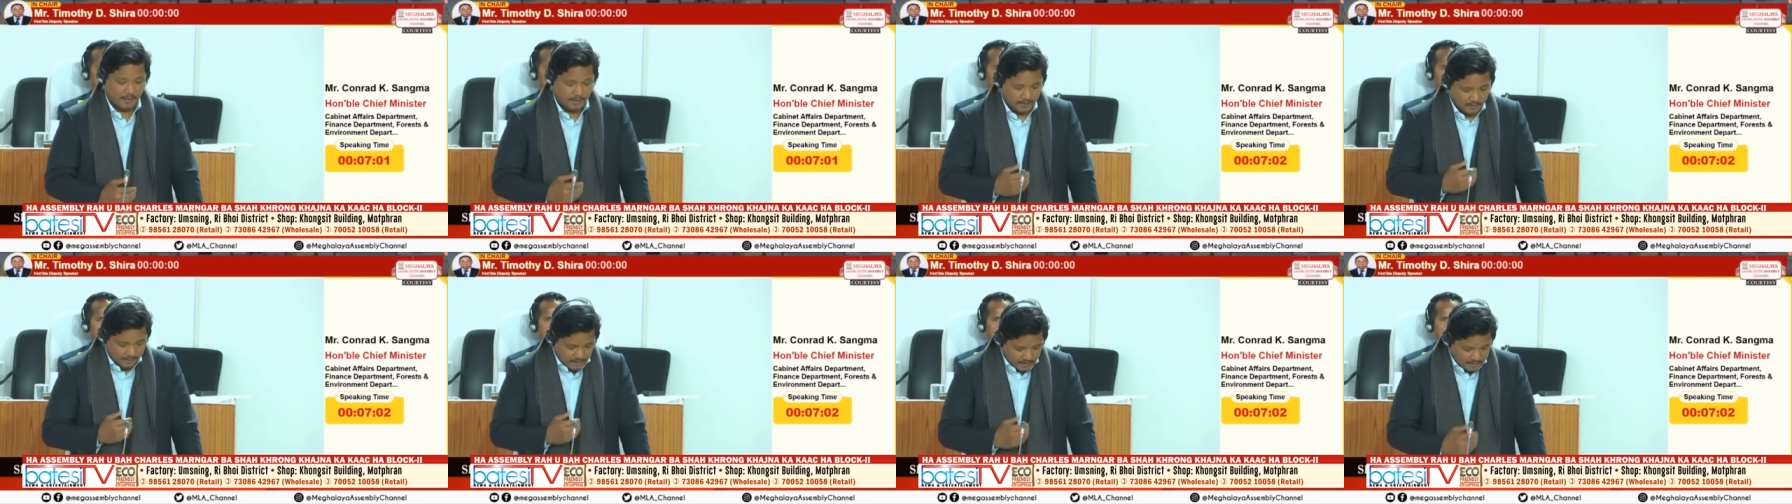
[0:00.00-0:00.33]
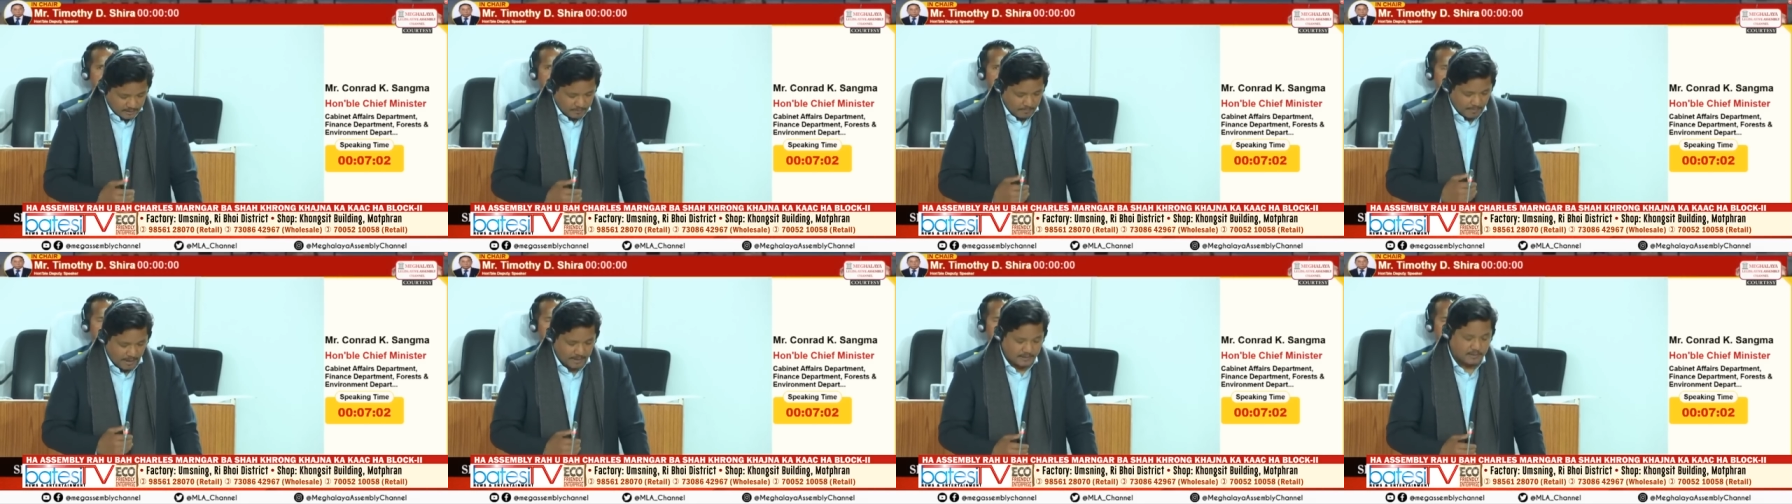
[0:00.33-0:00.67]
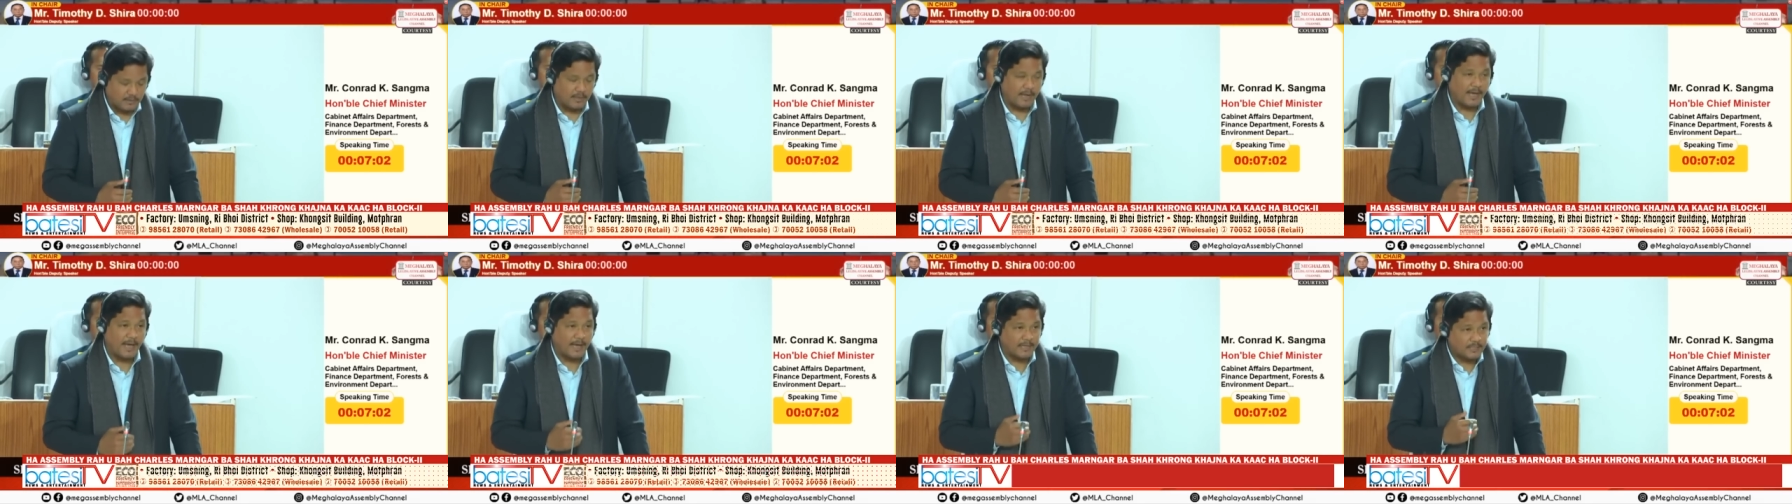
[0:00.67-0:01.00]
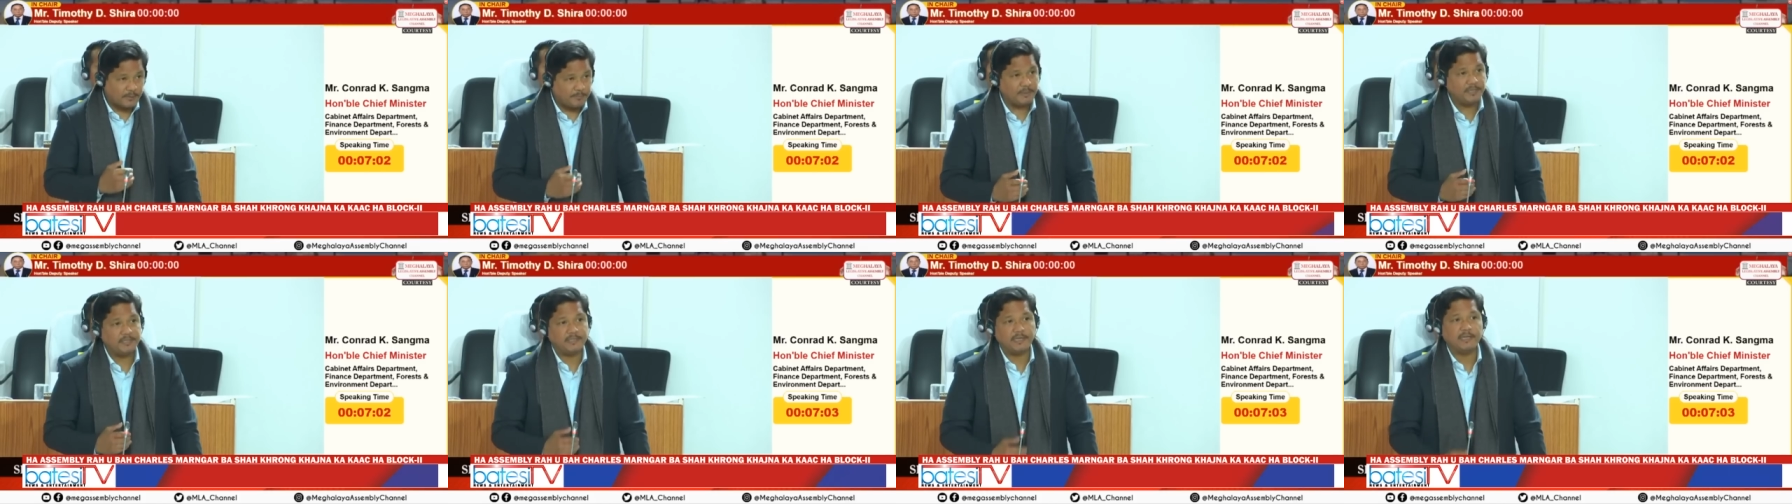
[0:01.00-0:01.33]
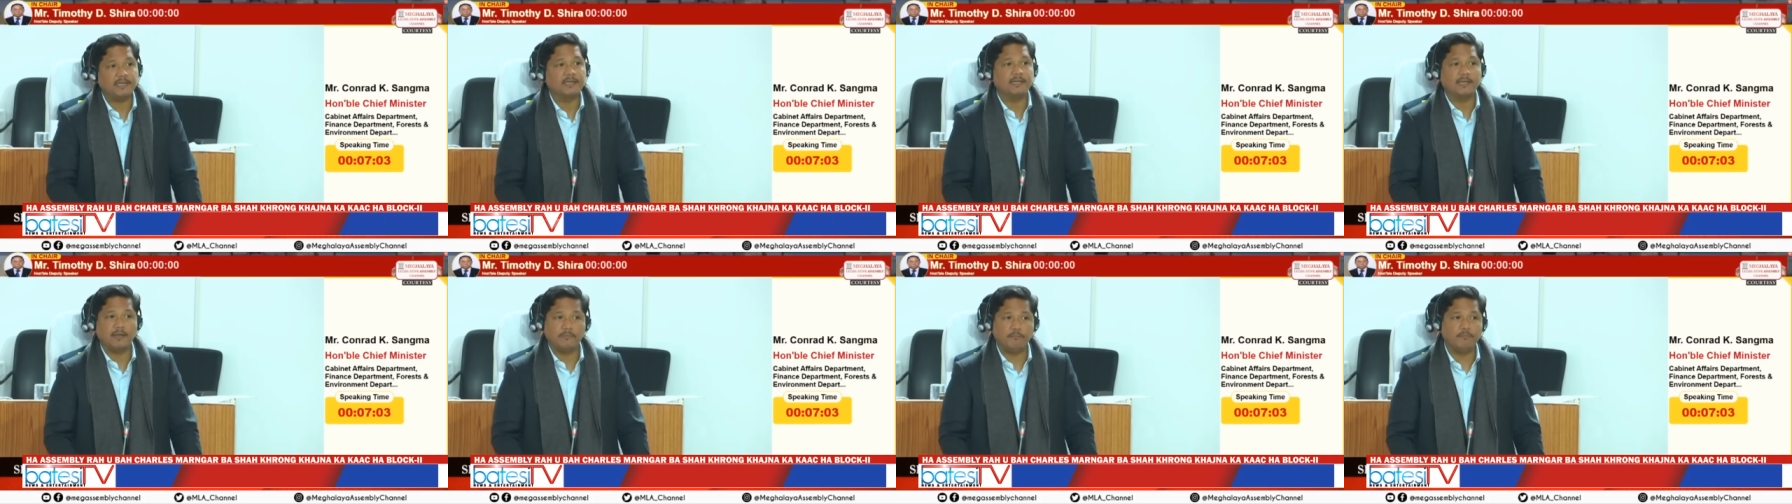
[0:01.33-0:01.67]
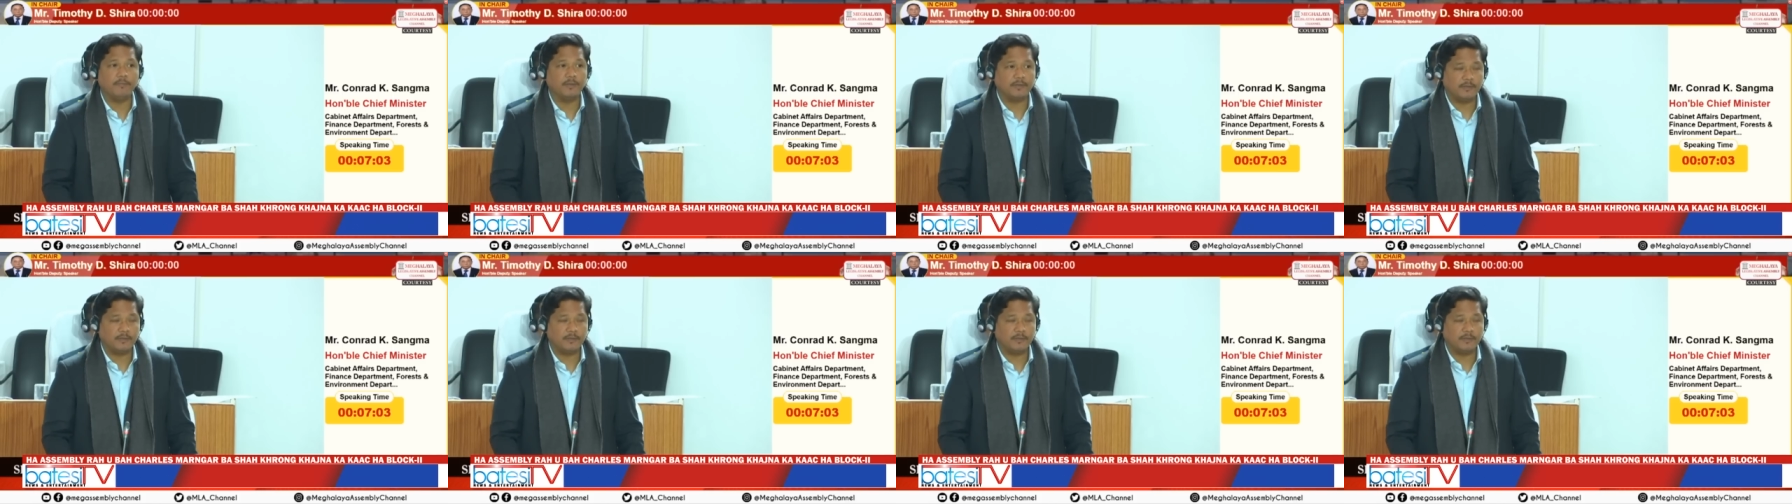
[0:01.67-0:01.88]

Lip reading: This matter has been taken up with